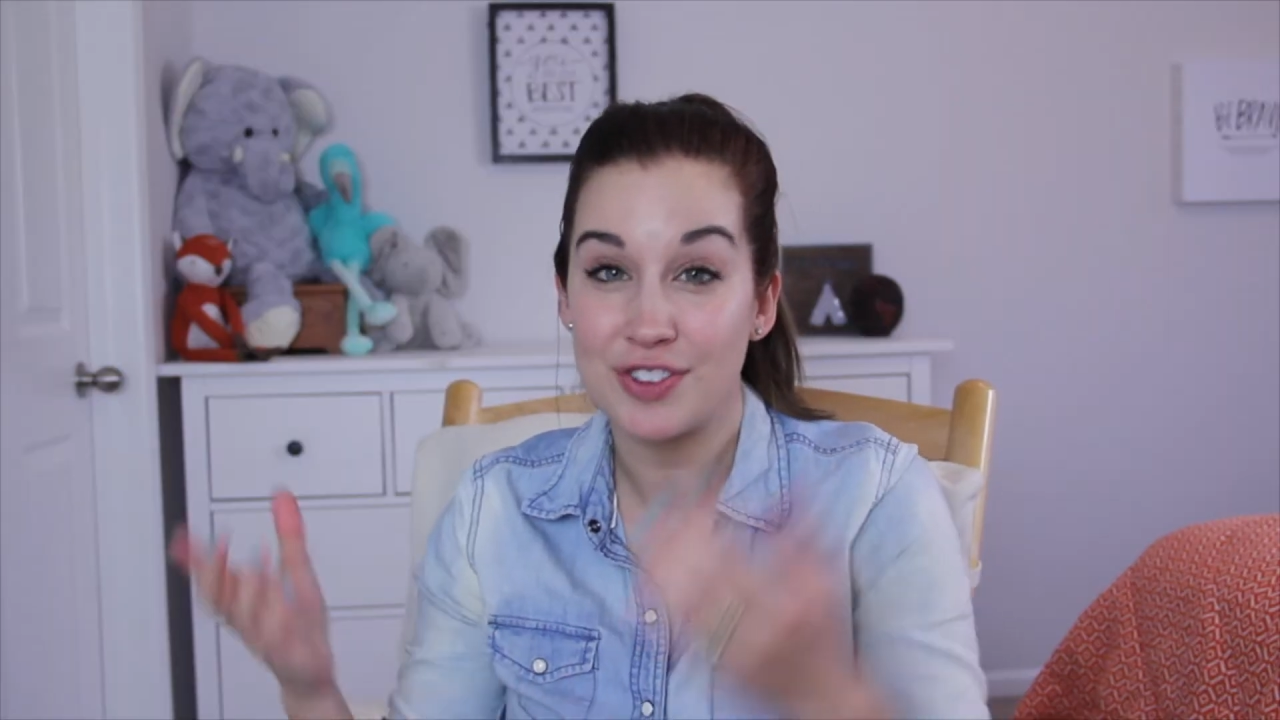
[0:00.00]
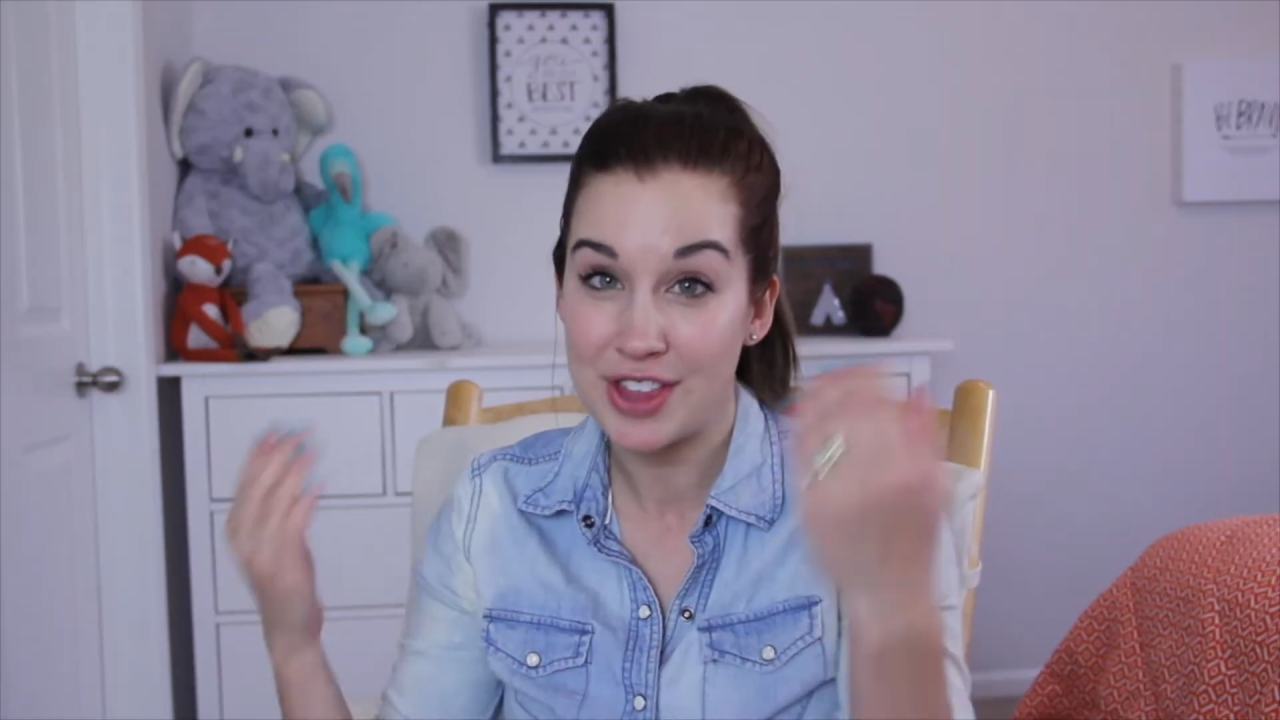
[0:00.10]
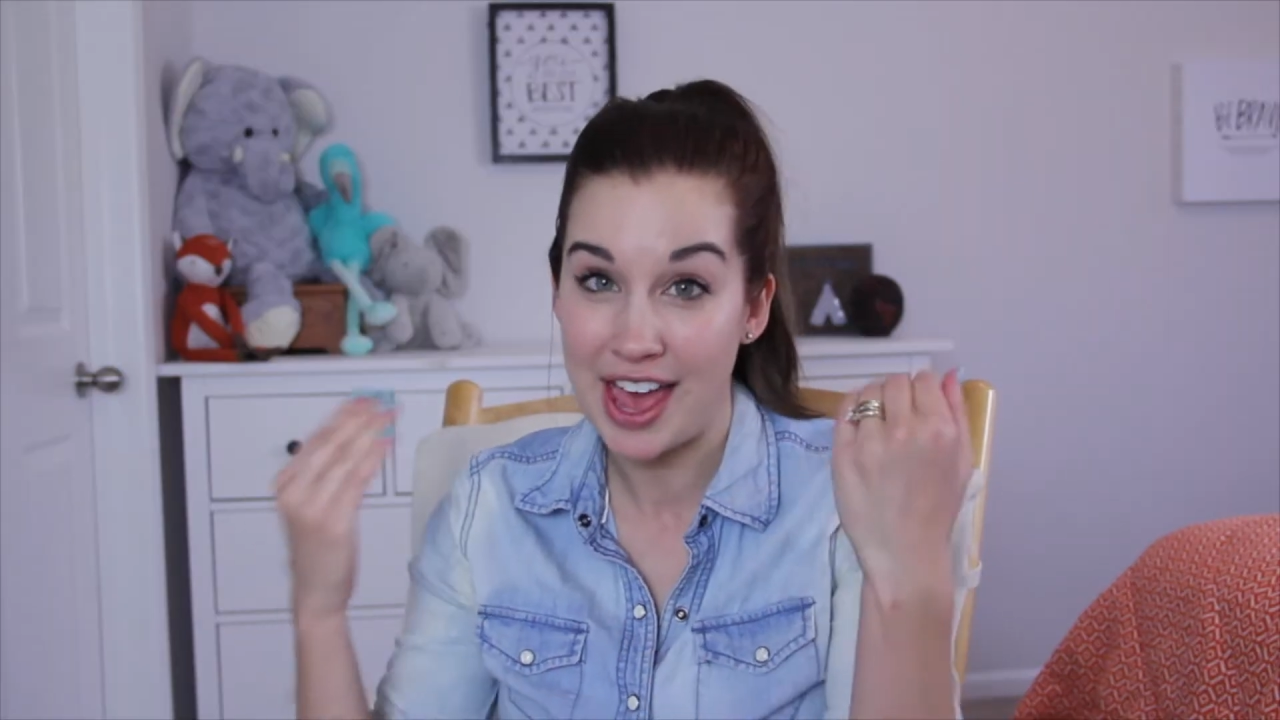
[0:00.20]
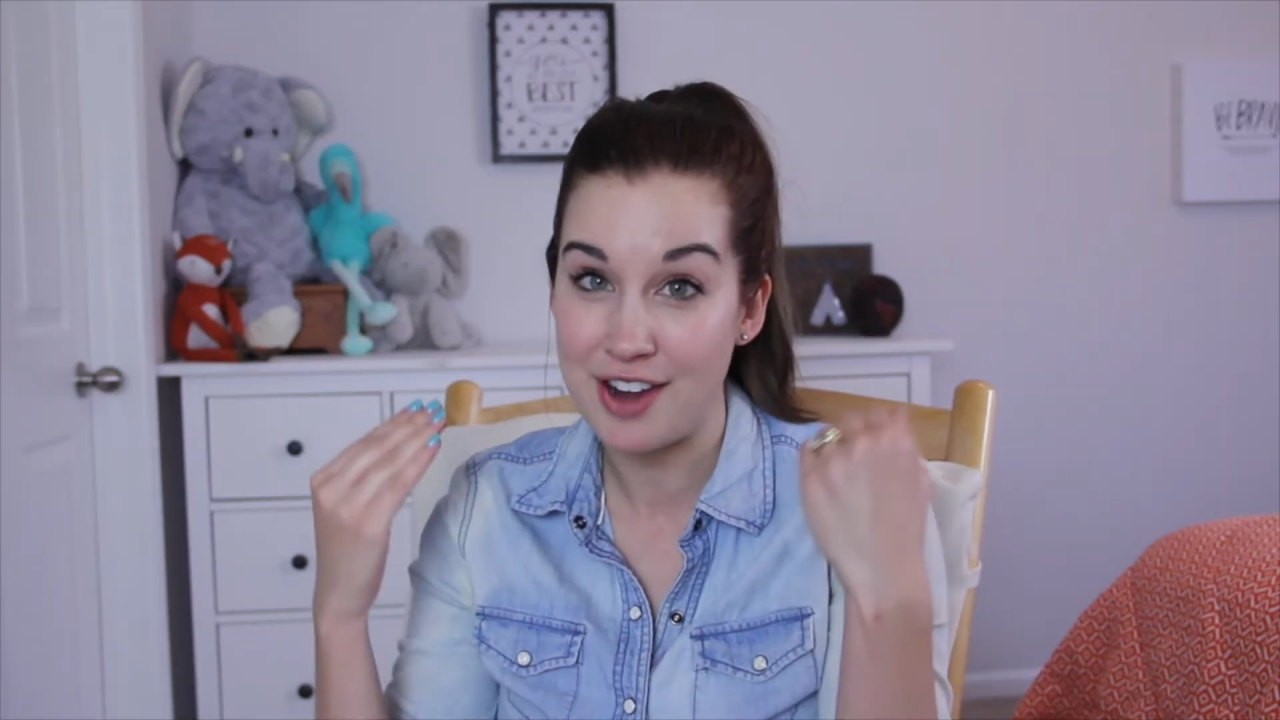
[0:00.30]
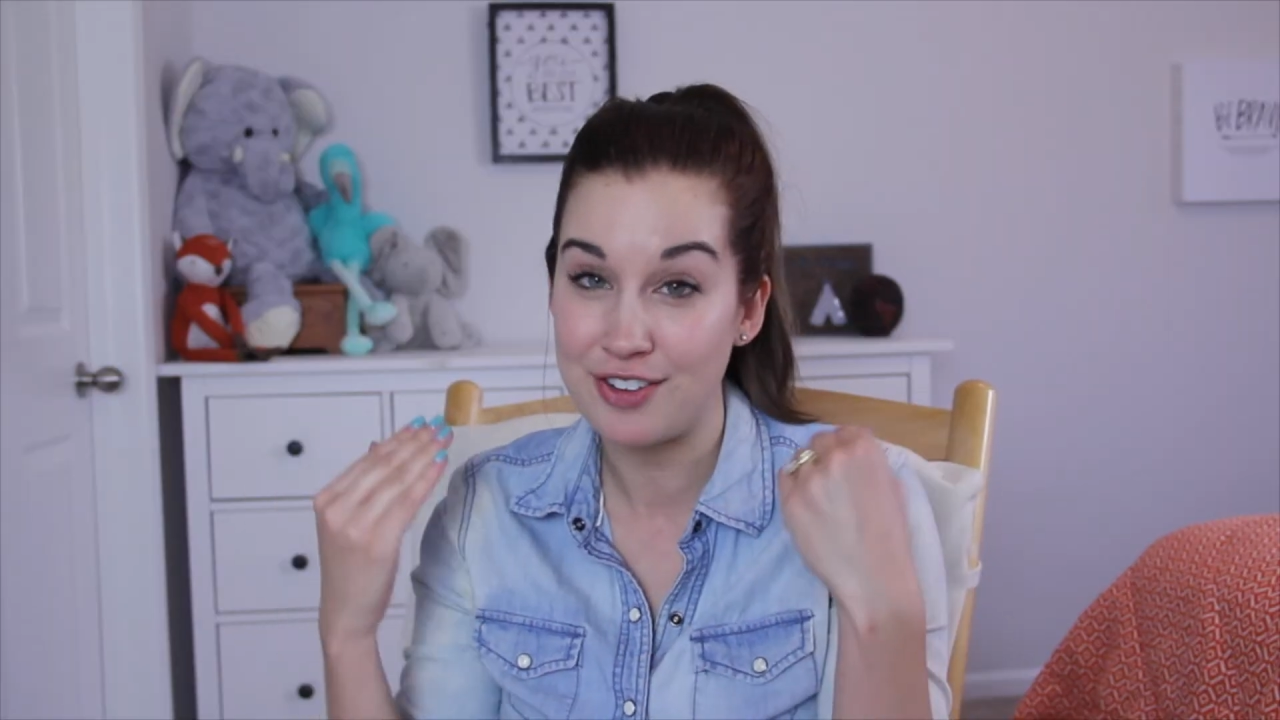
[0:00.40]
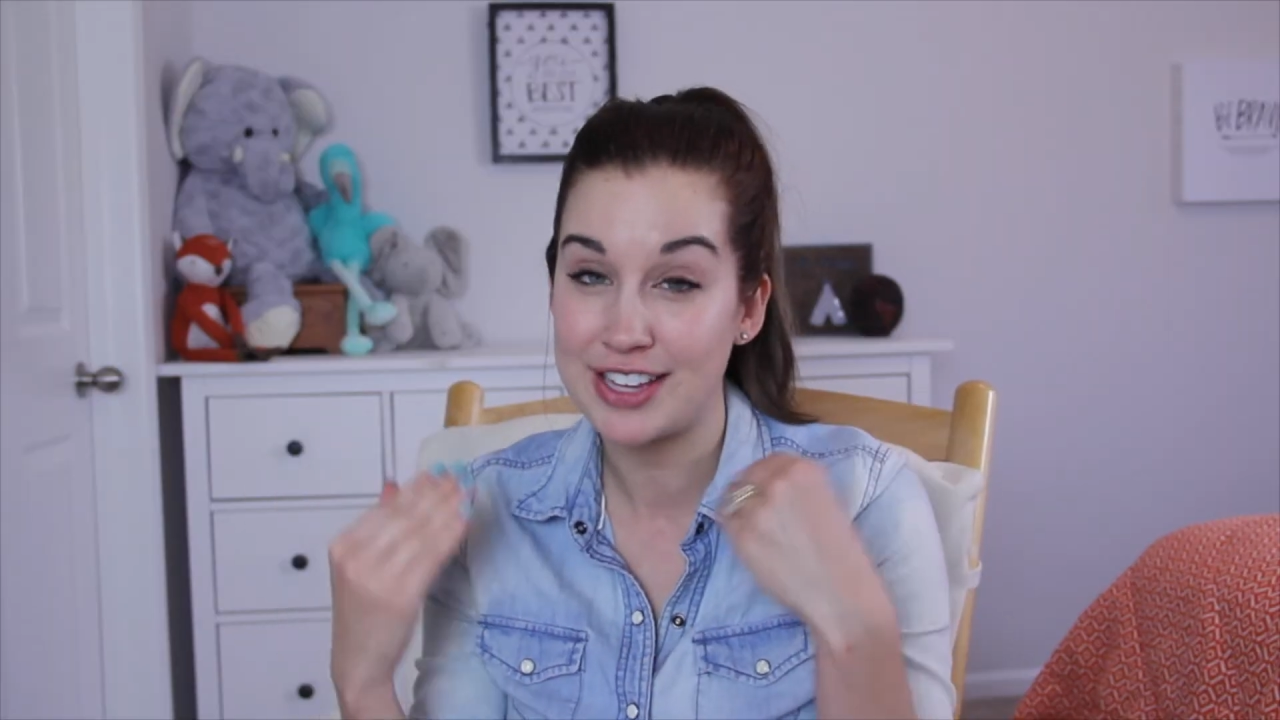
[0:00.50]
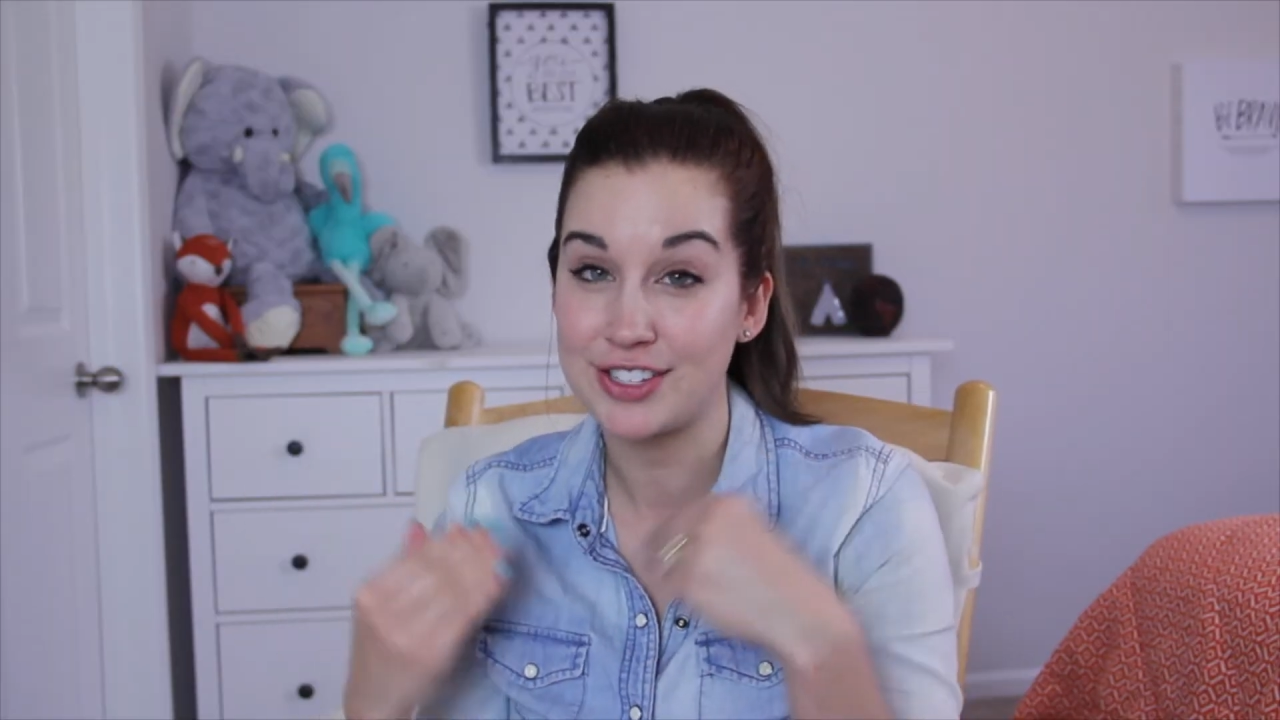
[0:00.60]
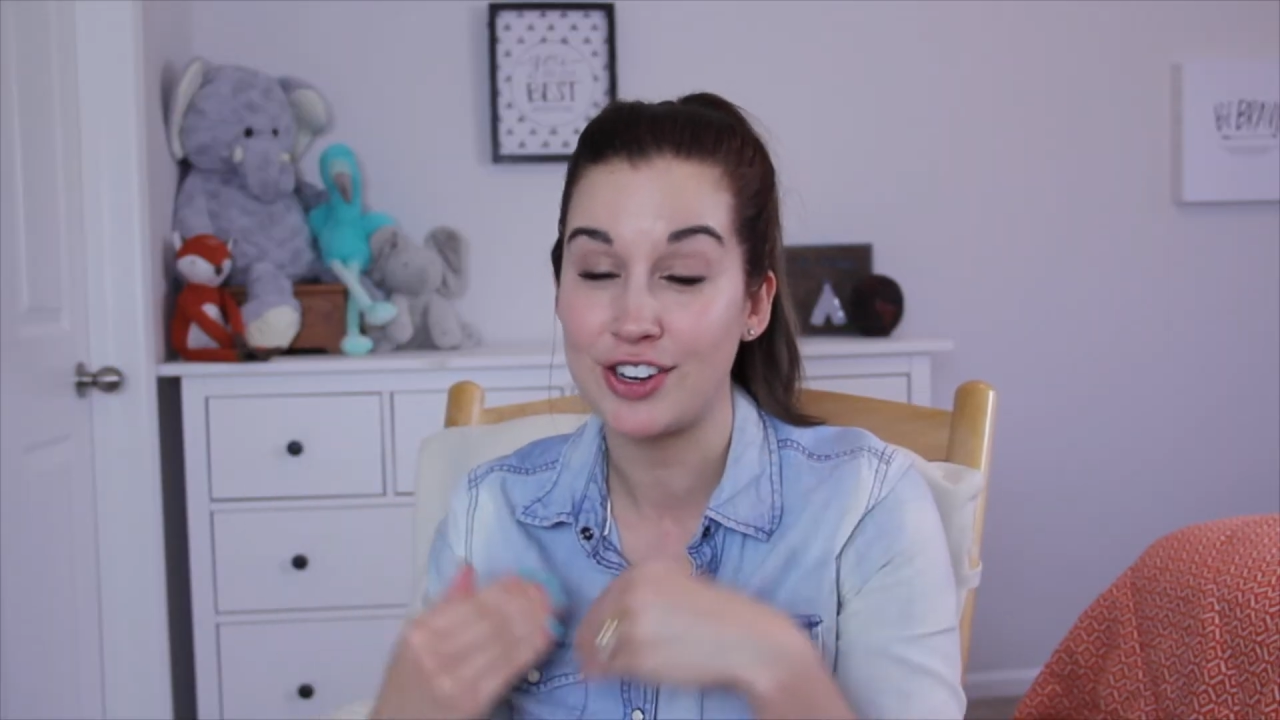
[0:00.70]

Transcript: for the headrest